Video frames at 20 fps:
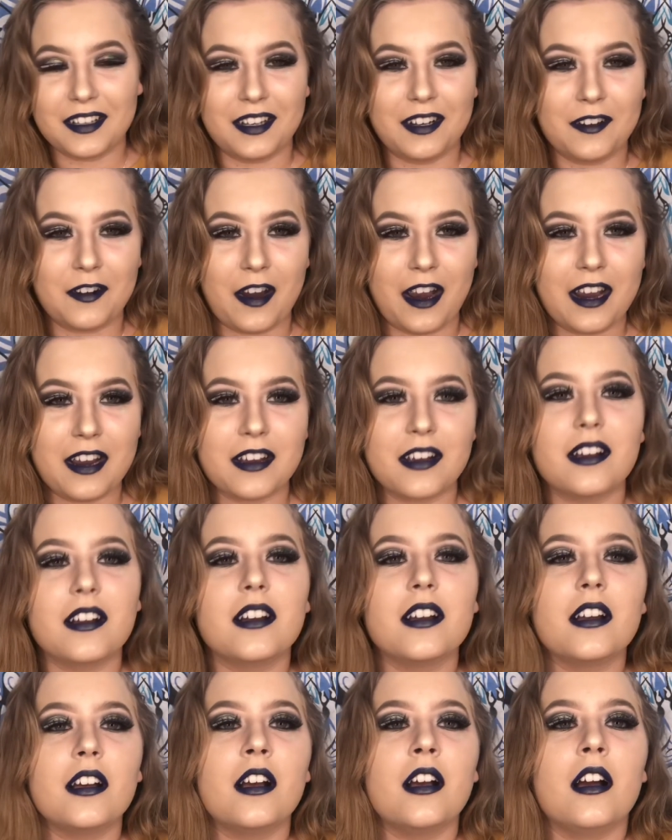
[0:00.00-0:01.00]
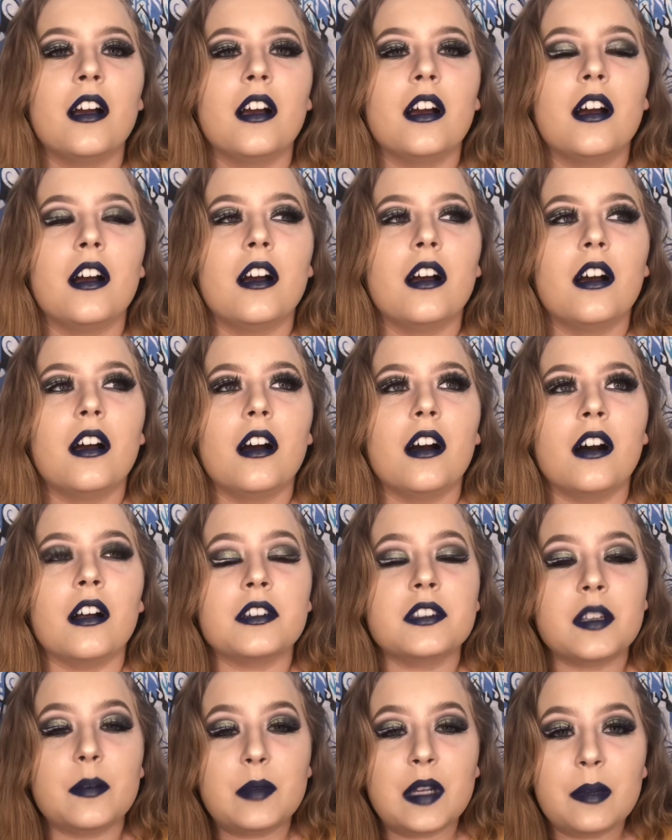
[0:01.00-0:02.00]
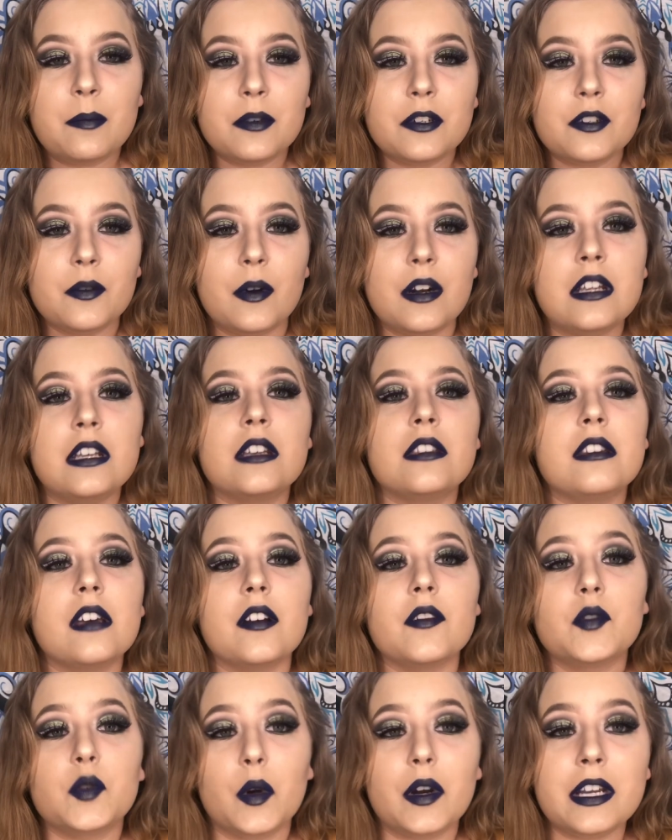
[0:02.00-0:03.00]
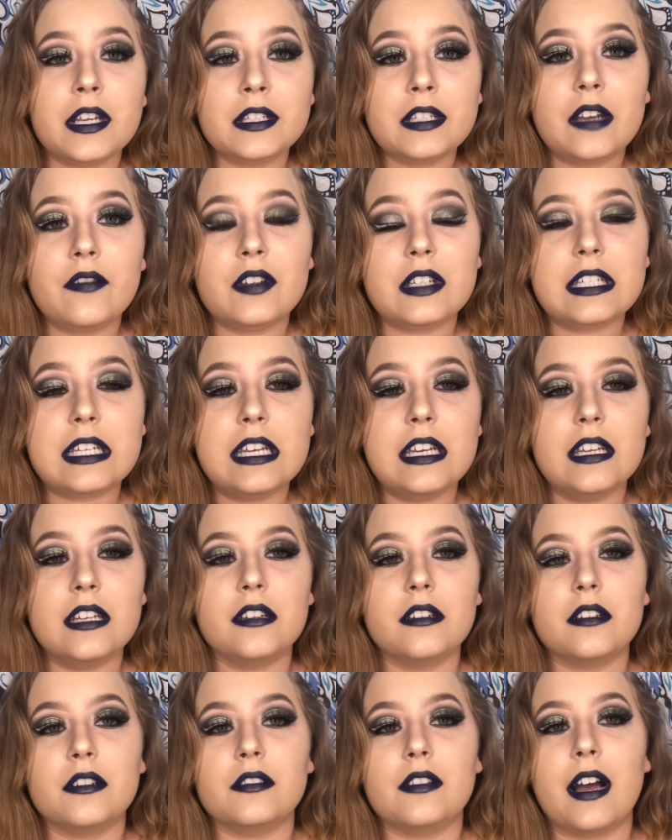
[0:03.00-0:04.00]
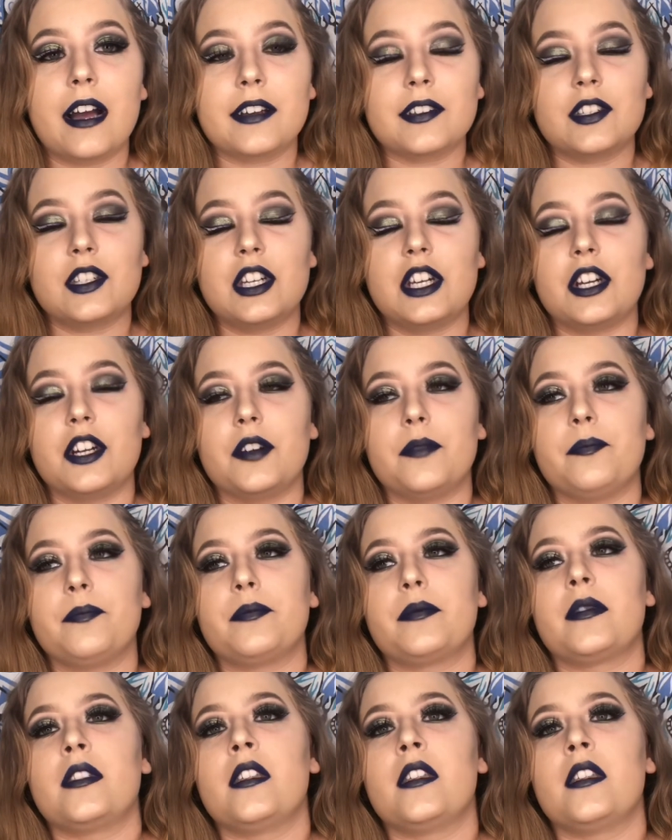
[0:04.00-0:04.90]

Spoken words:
Okay. On September 20th of 2017, last year,